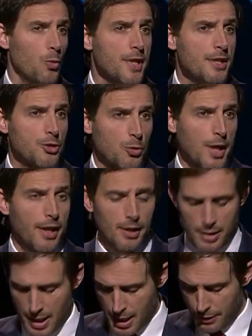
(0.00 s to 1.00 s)
we
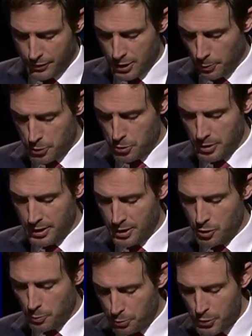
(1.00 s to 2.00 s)
together have the opportunity
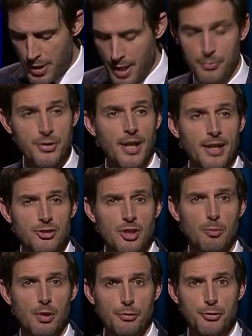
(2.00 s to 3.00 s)
to preempt a
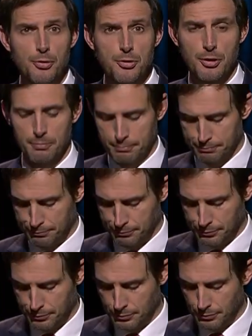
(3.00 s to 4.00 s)
similar future,
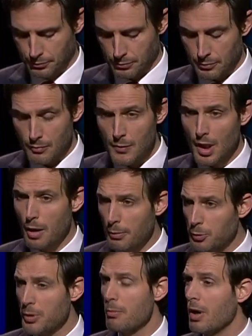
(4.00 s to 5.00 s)

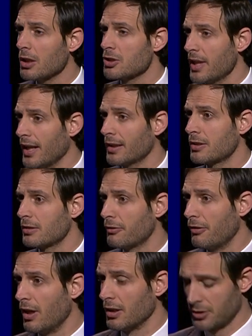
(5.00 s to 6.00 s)
but we must act
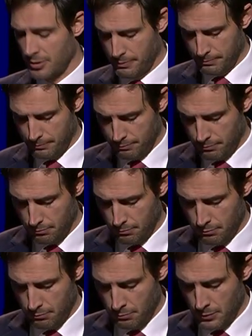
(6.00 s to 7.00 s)
fast.
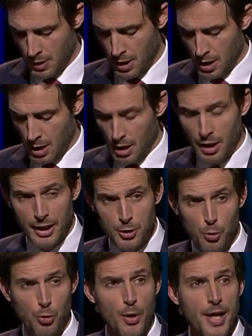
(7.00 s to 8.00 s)
In
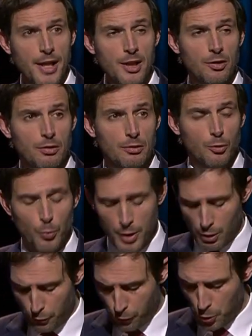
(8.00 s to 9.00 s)
Ukraine, we
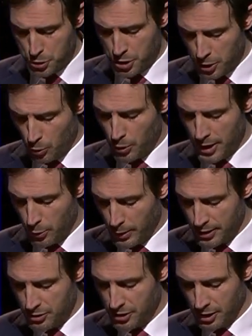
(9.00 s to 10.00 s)
are unfortunately already
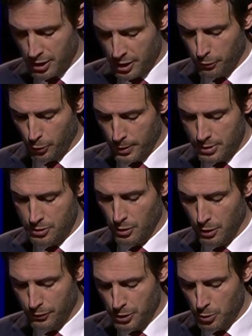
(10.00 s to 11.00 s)
witnessing the influence
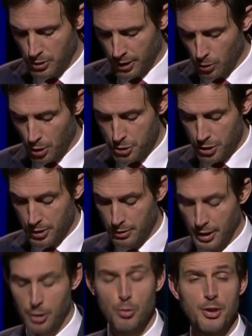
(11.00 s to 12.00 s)
of new technology,
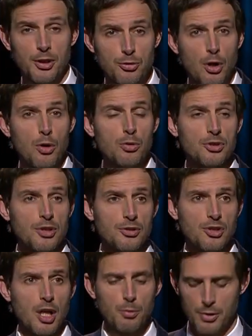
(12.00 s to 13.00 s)
including drones and
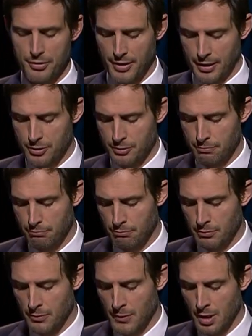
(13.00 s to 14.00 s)
cyber attacks.
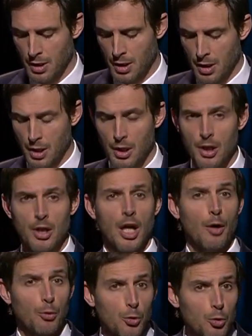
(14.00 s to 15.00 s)
And we're